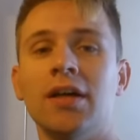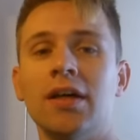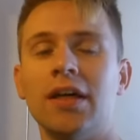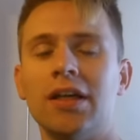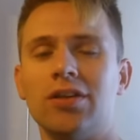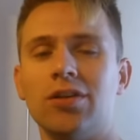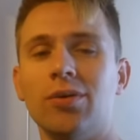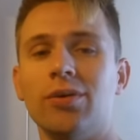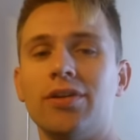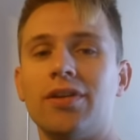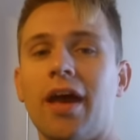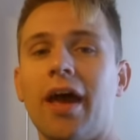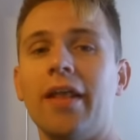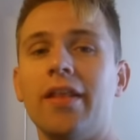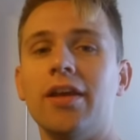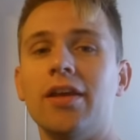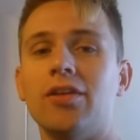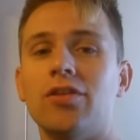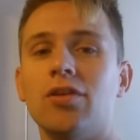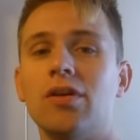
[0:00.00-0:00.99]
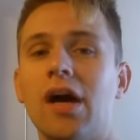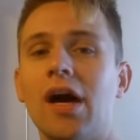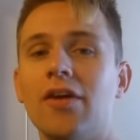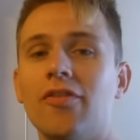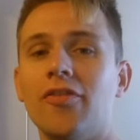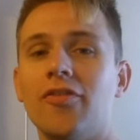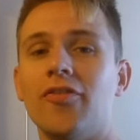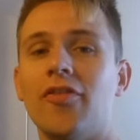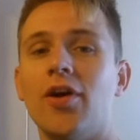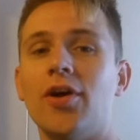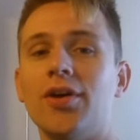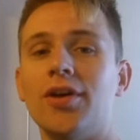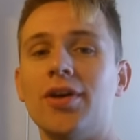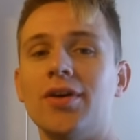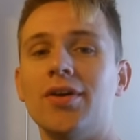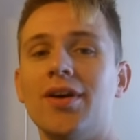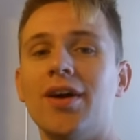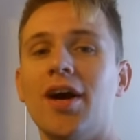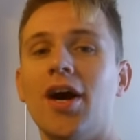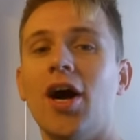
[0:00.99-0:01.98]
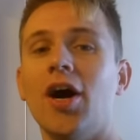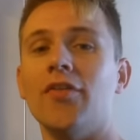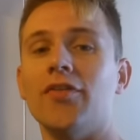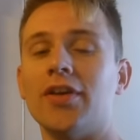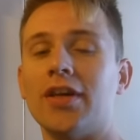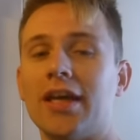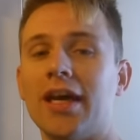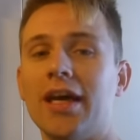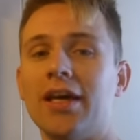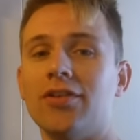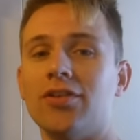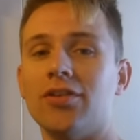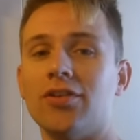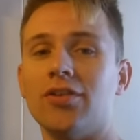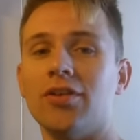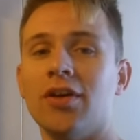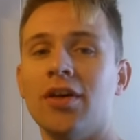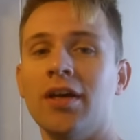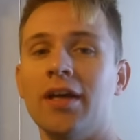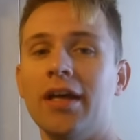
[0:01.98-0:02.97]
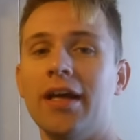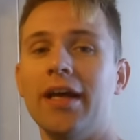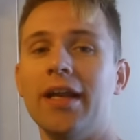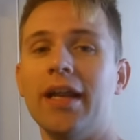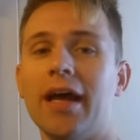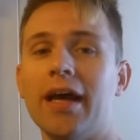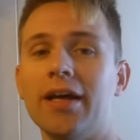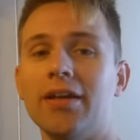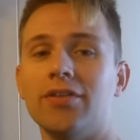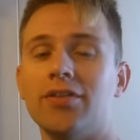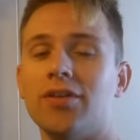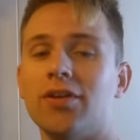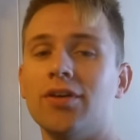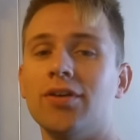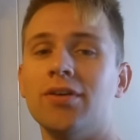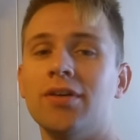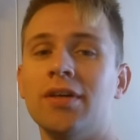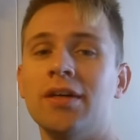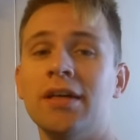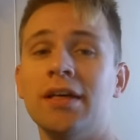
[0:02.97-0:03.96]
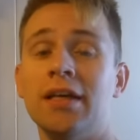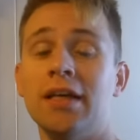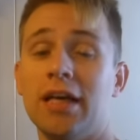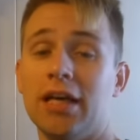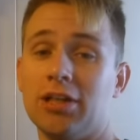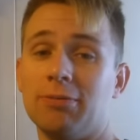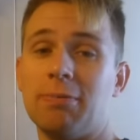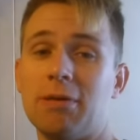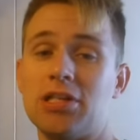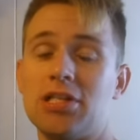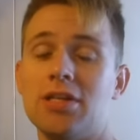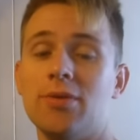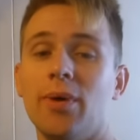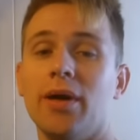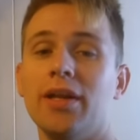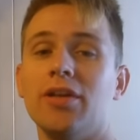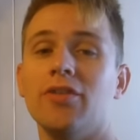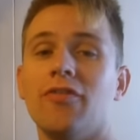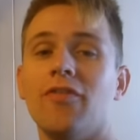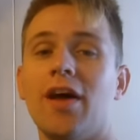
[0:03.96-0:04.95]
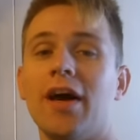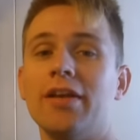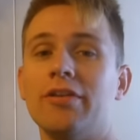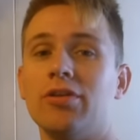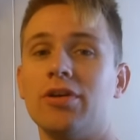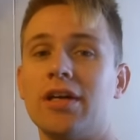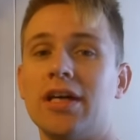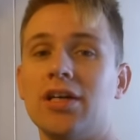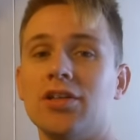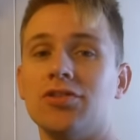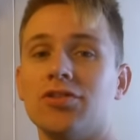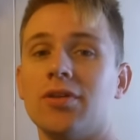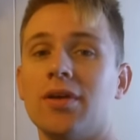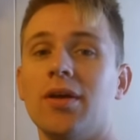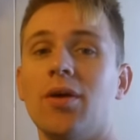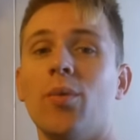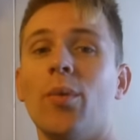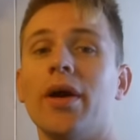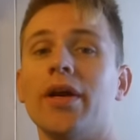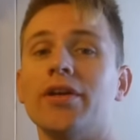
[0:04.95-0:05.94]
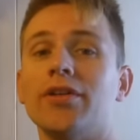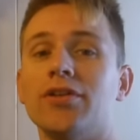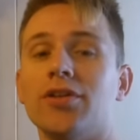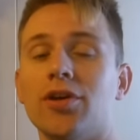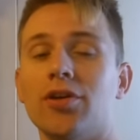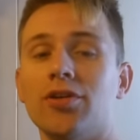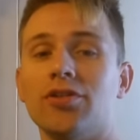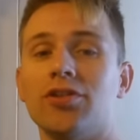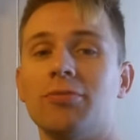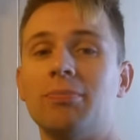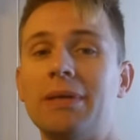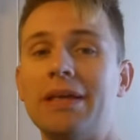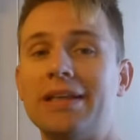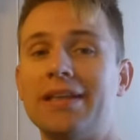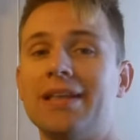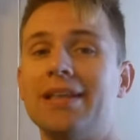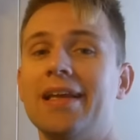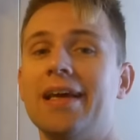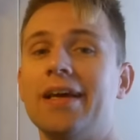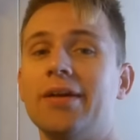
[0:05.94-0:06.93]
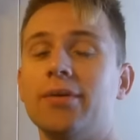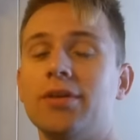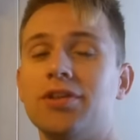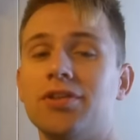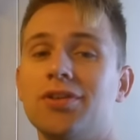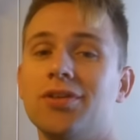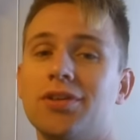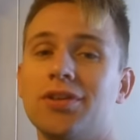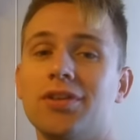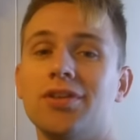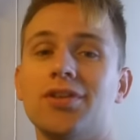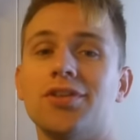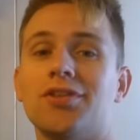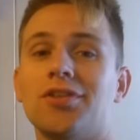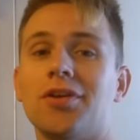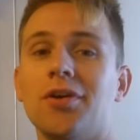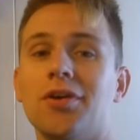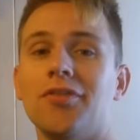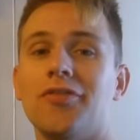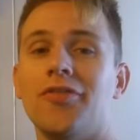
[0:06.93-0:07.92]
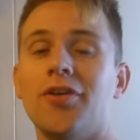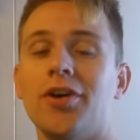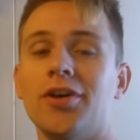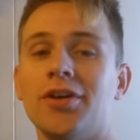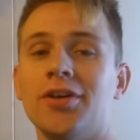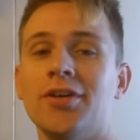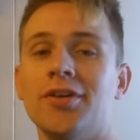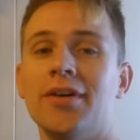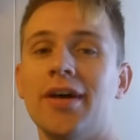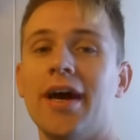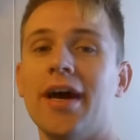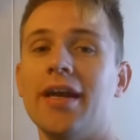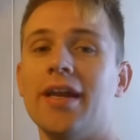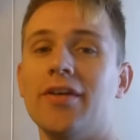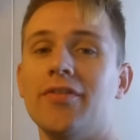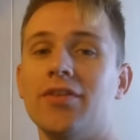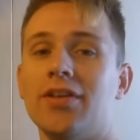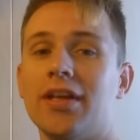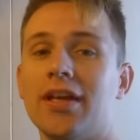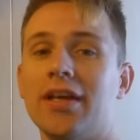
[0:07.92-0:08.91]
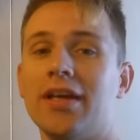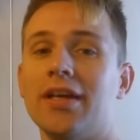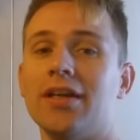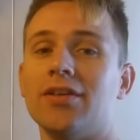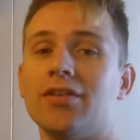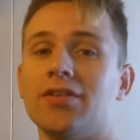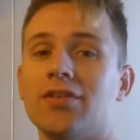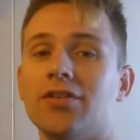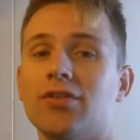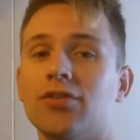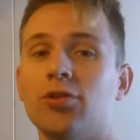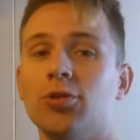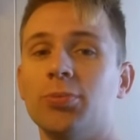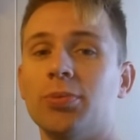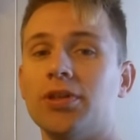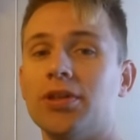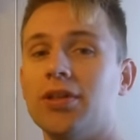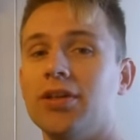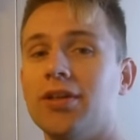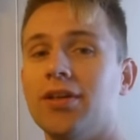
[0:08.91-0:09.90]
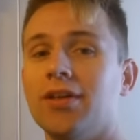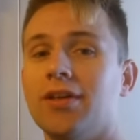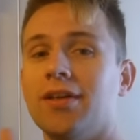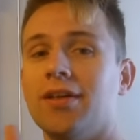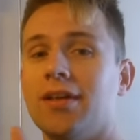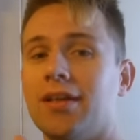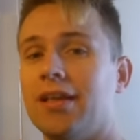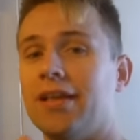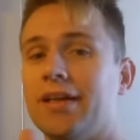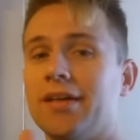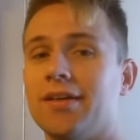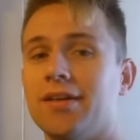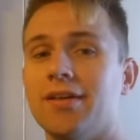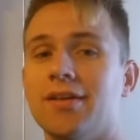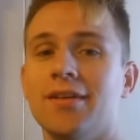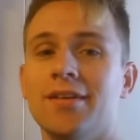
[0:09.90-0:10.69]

it's always handy to have a photo of the cases in hand so especially when you fly to a country where you don't speak the language. You can just show the photo and everything is super clear.